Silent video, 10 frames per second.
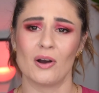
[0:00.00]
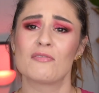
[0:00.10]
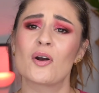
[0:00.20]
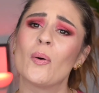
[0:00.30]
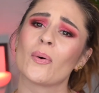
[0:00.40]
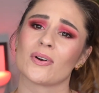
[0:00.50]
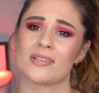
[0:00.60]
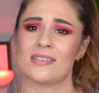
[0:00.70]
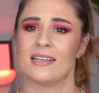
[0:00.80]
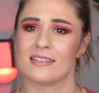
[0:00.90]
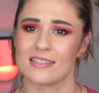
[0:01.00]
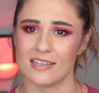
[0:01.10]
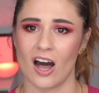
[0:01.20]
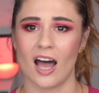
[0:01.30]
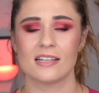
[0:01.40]
Of course it's
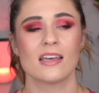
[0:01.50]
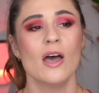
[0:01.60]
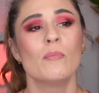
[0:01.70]
not.